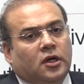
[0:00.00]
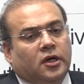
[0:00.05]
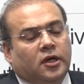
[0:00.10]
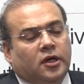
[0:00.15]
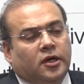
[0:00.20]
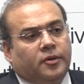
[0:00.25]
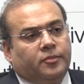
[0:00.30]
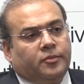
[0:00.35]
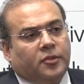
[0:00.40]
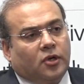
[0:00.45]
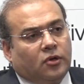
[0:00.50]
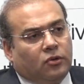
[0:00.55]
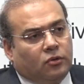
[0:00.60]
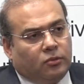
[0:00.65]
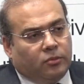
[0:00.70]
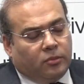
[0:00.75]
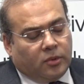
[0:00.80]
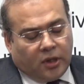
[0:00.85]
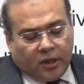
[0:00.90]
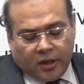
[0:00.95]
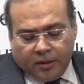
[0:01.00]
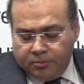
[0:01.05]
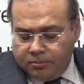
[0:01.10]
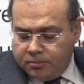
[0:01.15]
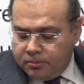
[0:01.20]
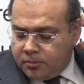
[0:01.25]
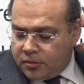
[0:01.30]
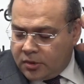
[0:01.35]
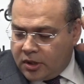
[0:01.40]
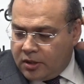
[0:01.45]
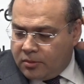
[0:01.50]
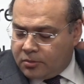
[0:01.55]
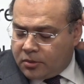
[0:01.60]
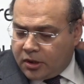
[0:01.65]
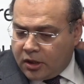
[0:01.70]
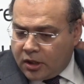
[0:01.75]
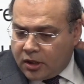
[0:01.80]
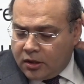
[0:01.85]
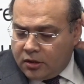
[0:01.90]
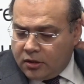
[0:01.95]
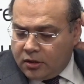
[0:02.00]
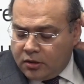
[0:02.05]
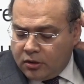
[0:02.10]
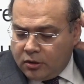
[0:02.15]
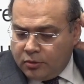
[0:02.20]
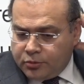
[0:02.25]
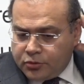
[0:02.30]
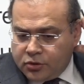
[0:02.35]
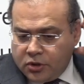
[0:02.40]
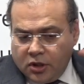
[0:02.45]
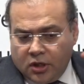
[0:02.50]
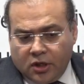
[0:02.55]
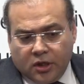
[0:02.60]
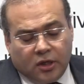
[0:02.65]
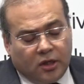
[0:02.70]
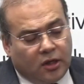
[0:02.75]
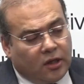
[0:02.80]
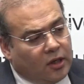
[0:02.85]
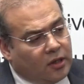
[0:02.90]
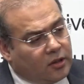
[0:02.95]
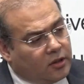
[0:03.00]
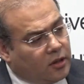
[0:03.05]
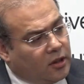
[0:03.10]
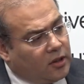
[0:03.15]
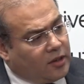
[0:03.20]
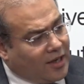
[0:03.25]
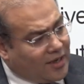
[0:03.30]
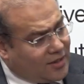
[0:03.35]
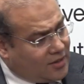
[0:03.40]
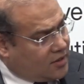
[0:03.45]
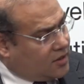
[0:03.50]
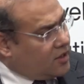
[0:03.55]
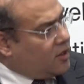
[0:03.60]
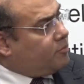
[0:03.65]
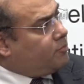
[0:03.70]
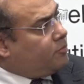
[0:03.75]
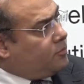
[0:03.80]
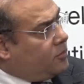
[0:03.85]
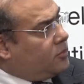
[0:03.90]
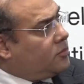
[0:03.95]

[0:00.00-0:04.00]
the case. You know, I've taken the opportunity. The next step,